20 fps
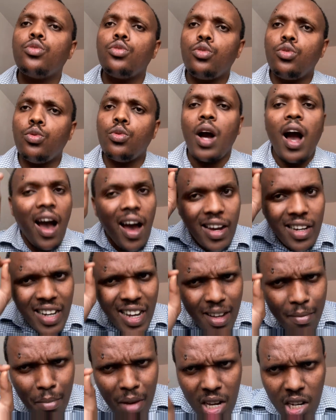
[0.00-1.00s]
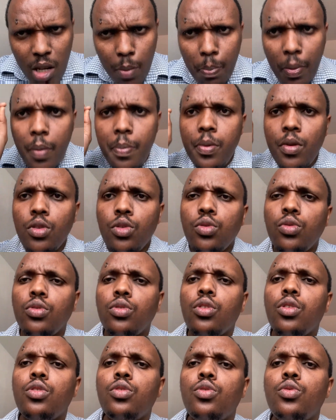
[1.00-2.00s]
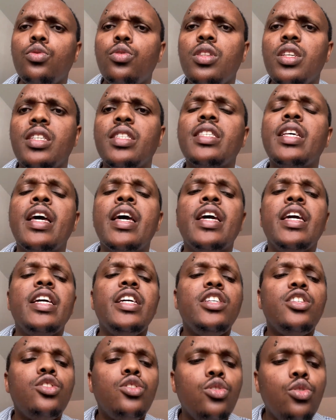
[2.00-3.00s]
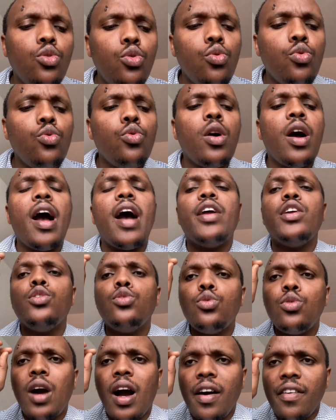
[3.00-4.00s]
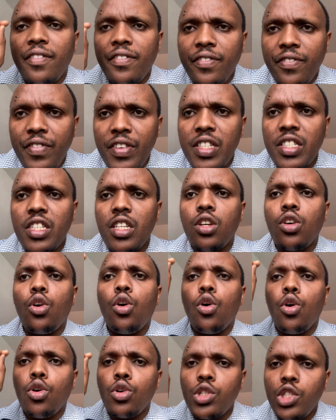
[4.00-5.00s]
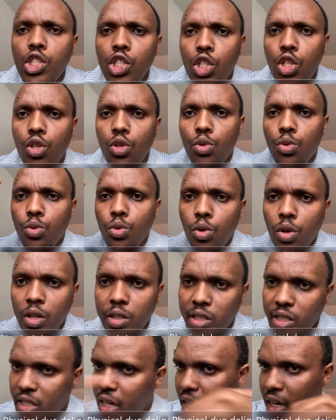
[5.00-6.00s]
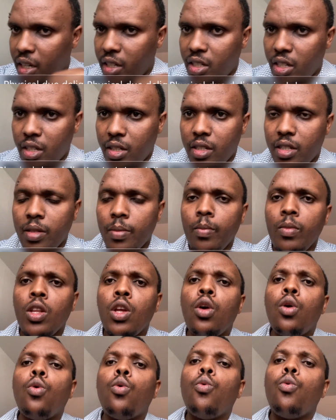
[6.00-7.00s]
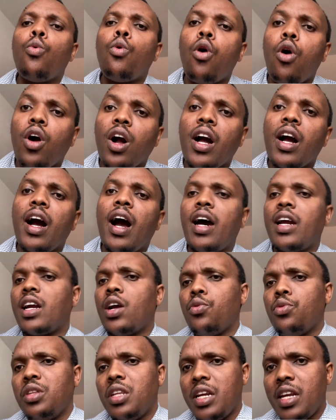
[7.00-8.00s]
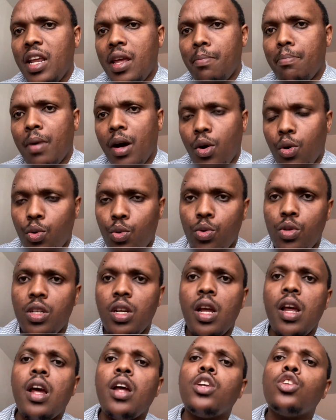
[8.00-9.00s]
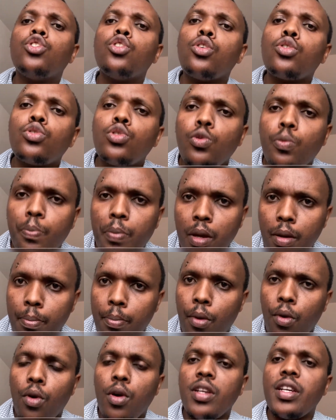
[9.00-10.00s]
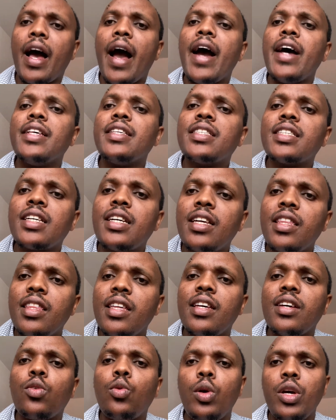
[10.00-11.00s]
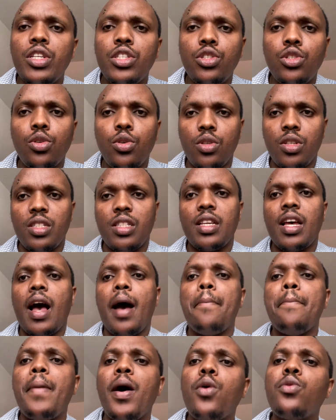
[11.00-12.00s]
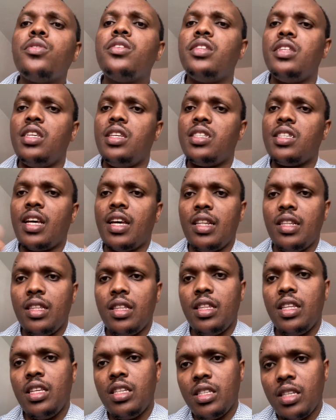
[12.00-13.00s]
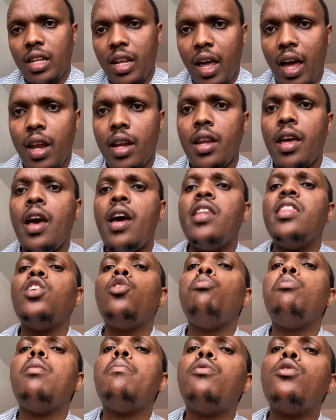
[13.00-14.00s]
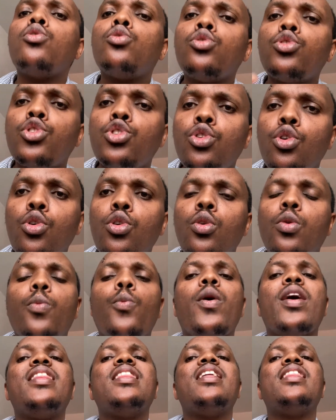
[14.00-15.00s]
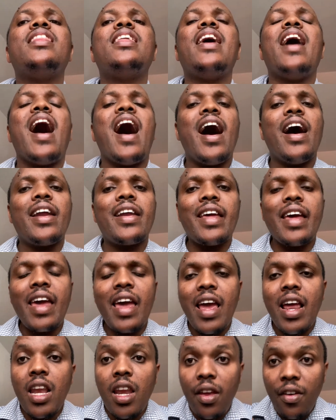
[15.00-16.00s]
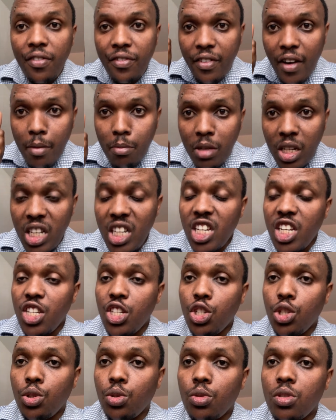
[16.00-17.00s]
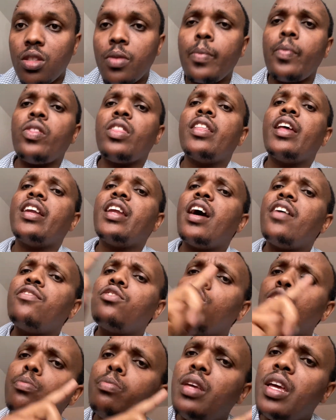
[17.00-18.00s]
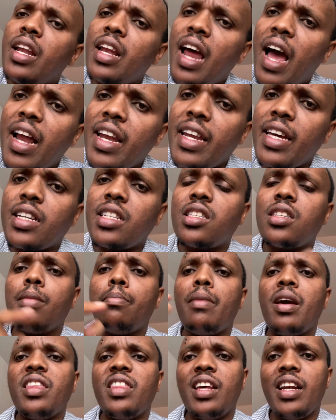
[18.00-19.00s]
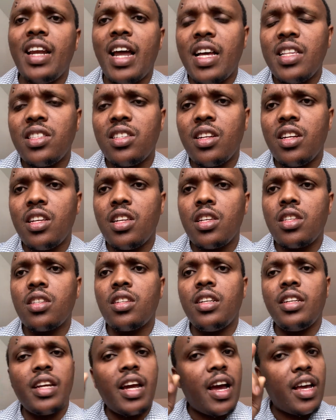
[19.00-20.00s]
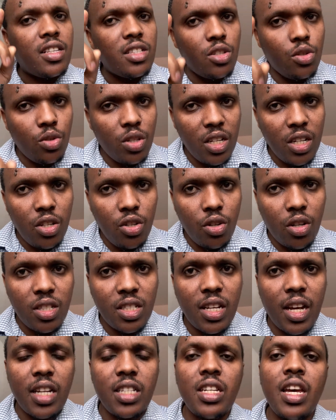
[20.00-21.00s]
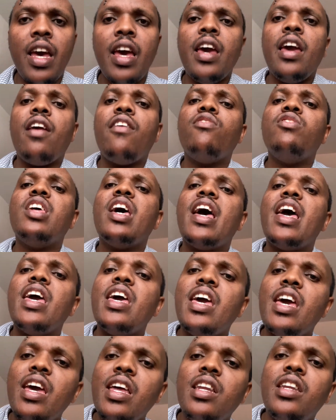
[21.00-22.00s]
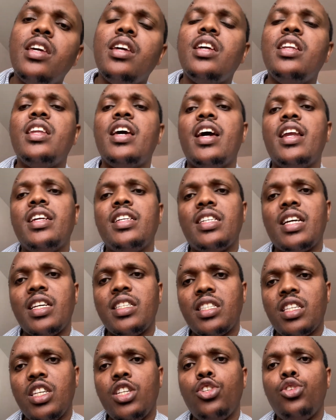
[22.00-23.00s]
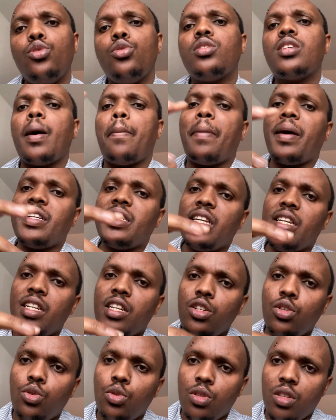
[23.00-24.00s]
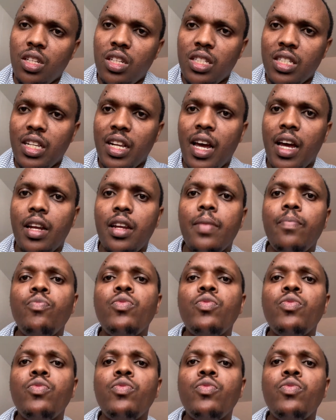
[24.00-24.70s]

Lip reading: do, and many people do not do this, is do a physical due diligence. Walk around the neighborhood, talk to people, ask the questions about this and this land. They will be able to show you whether there are any family issues that have not been annexed by the lands registry as you did your search. If there are any inheritance issues appertaining to this land,